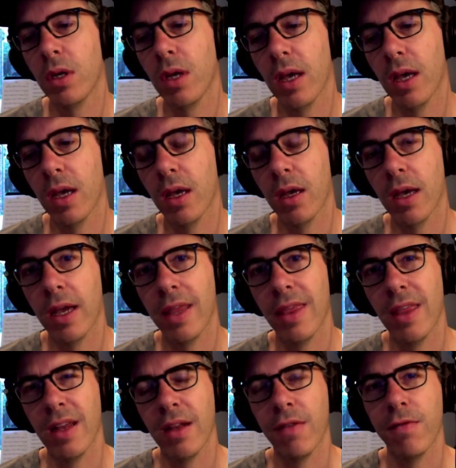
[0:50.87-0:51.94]
And
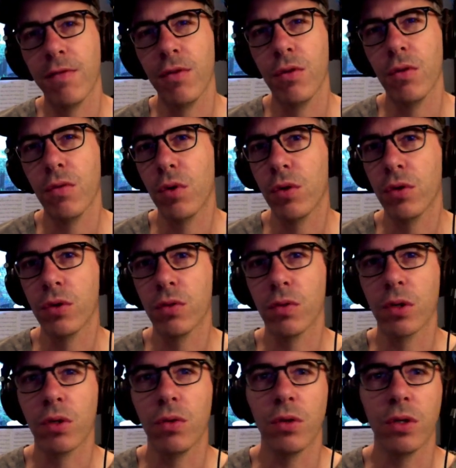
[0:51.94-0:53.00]
then if you want to
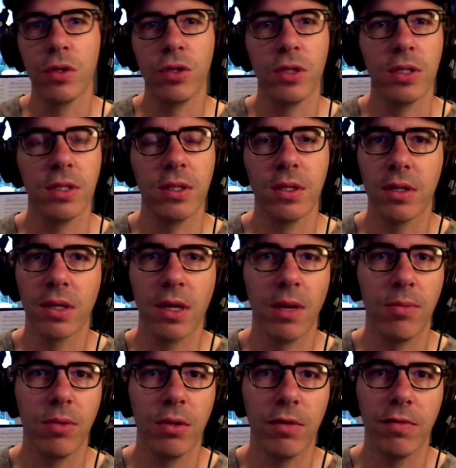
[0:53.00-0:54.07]
record it, just a
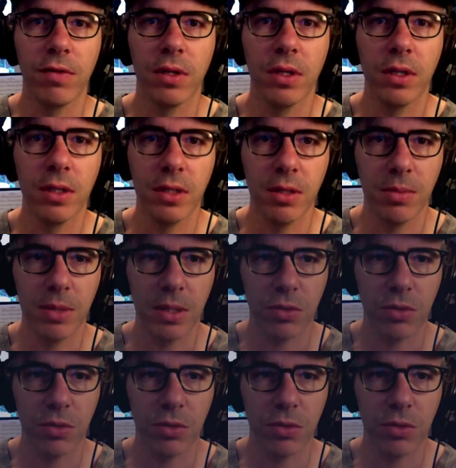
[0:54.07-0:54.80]
couple of tips and